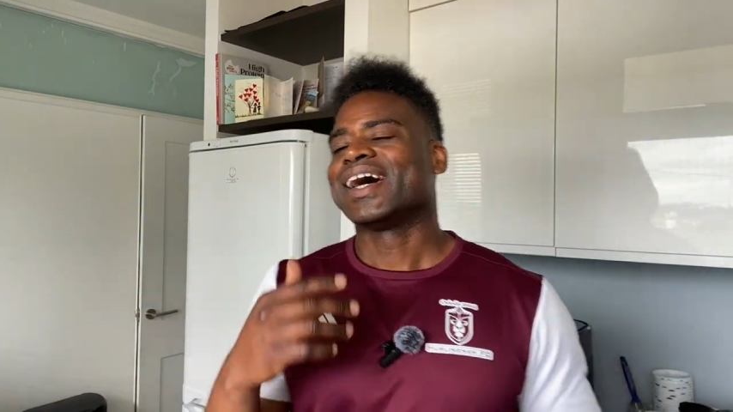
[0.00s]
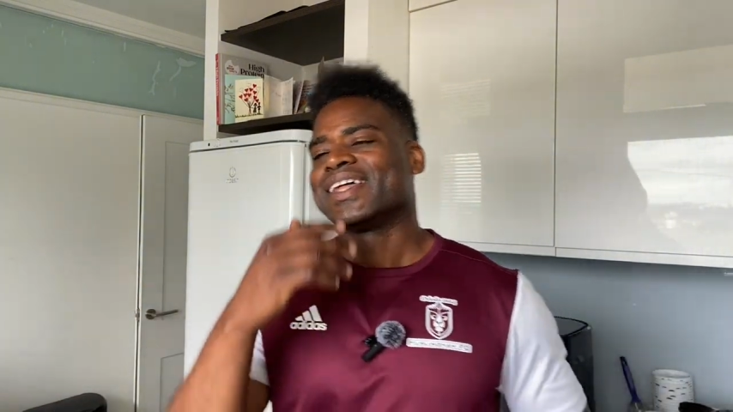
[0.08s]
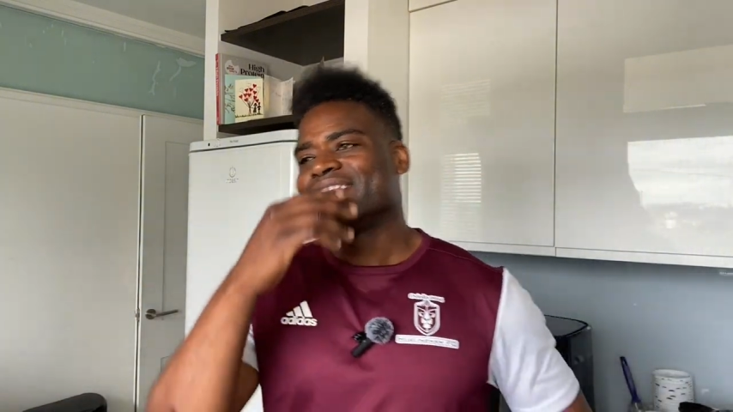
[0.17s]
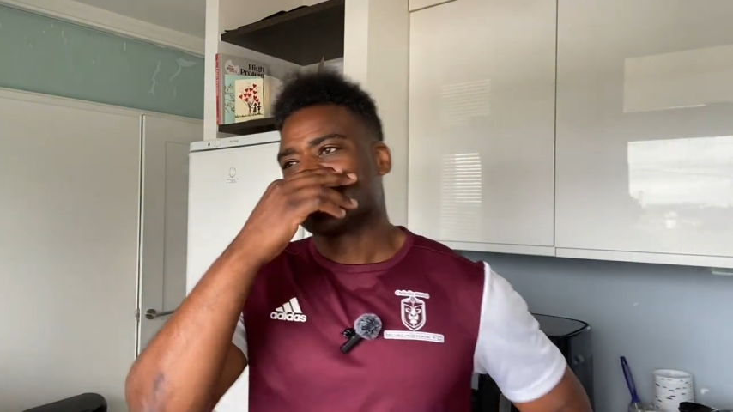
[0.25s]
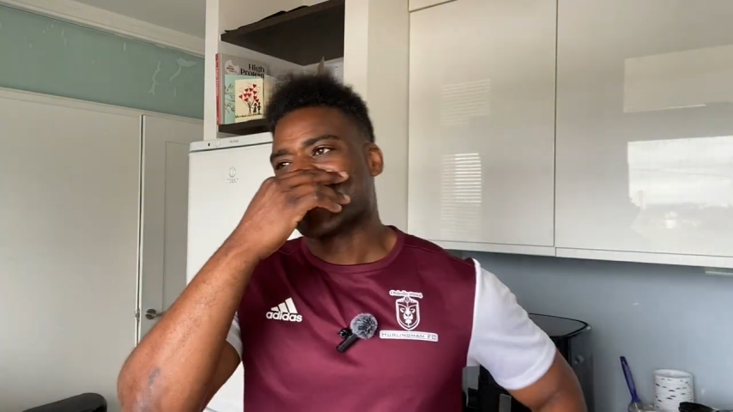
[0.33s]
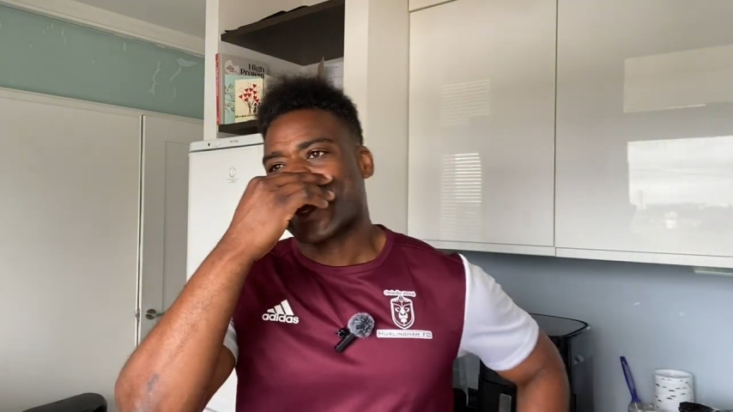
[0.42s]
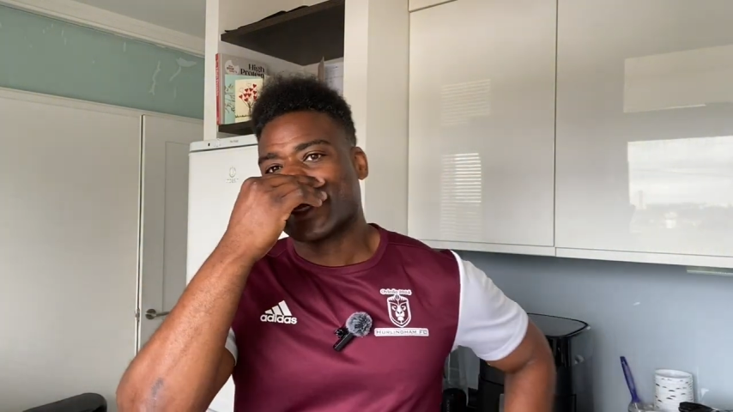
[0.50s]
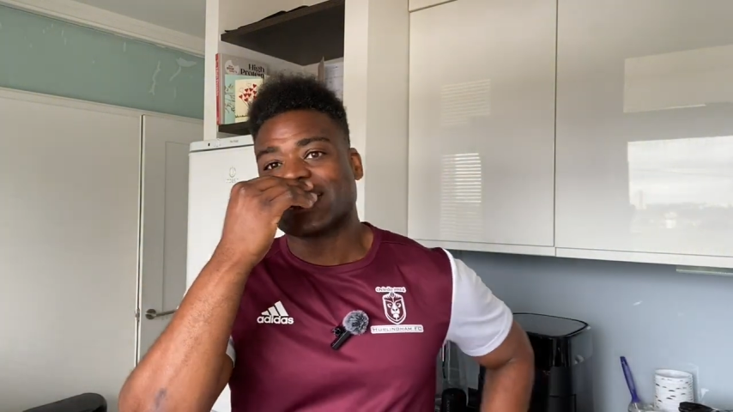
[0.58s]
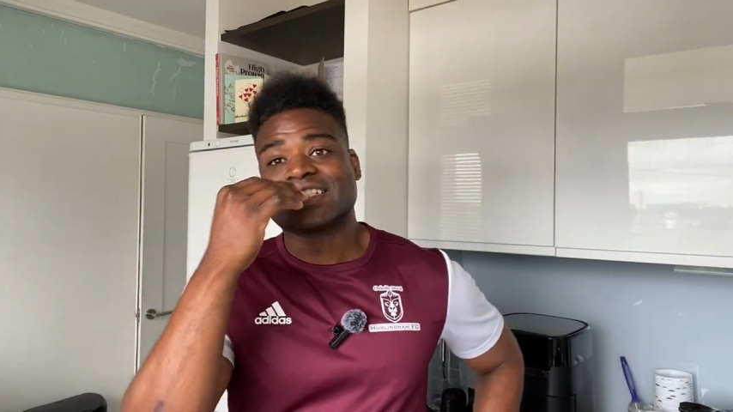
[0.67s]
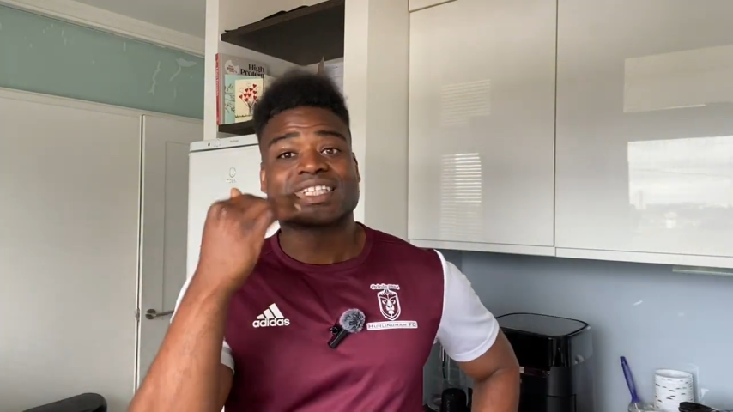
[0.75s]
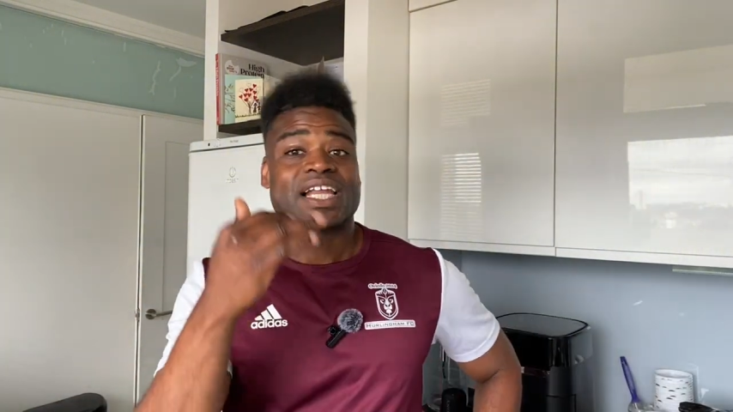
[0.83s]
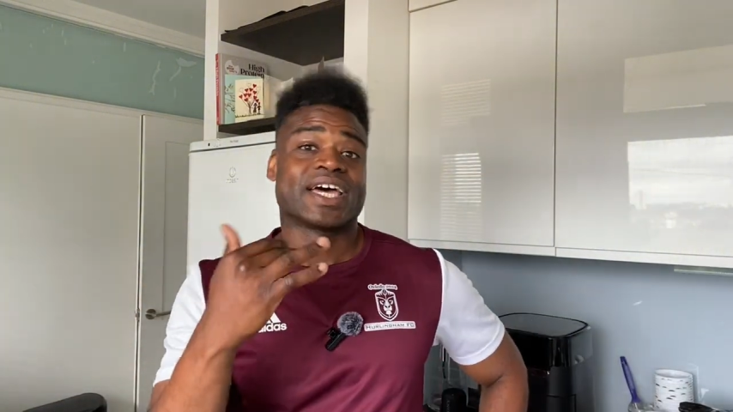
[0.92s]
And that
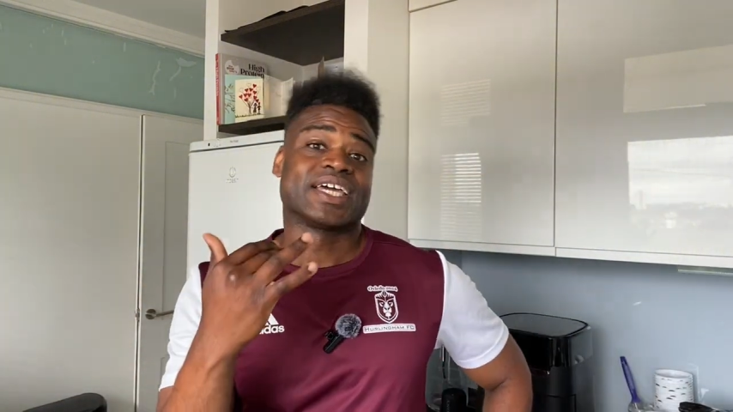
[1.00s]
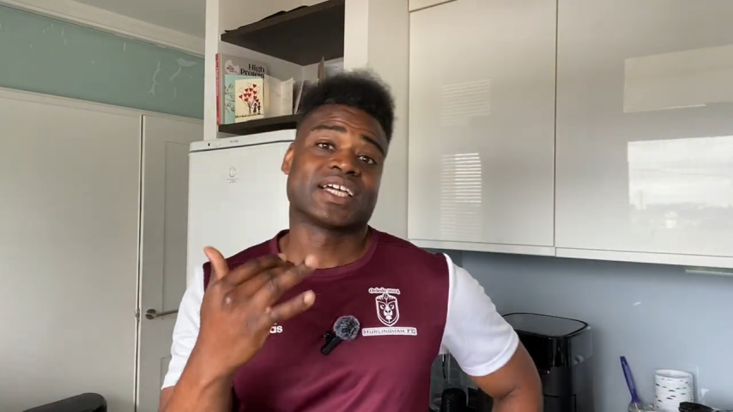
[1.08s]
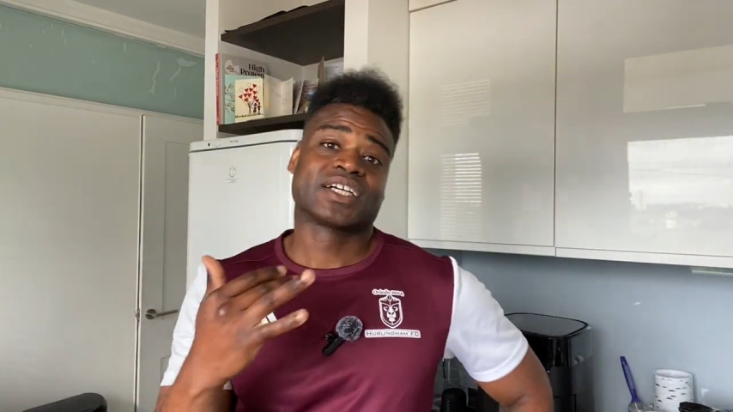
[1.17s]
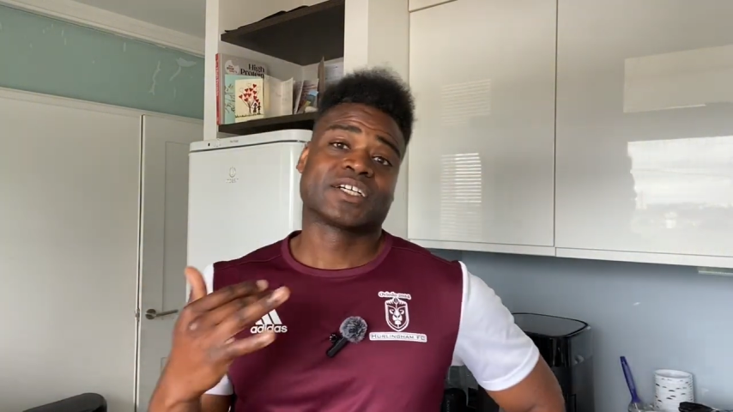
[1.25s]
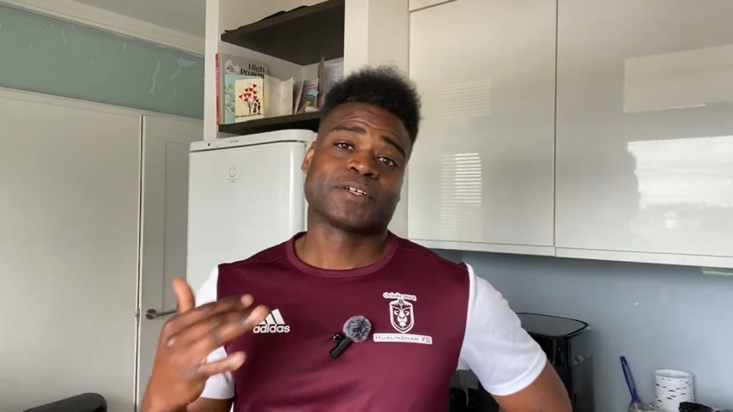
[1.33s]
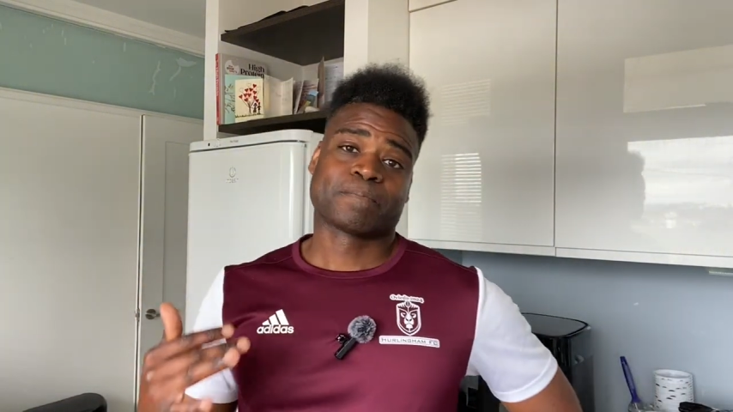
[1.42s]
is like,